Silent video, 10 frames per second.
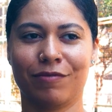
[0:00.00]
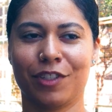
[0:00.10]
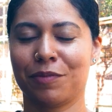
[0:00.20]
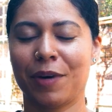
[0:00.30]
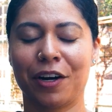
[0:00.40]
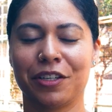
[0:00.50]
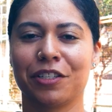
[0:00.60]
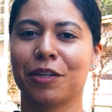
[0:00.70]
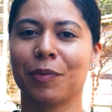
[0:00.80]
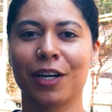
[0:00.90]
just my
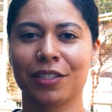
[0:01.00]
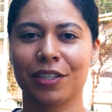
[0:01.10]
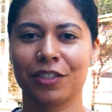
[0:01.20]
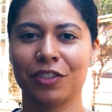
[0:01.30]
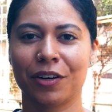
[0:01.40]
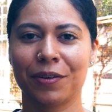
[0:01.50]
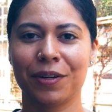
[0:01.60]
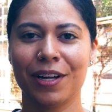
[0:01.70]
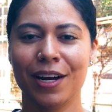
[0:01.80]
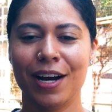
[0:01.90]
artistic process in general.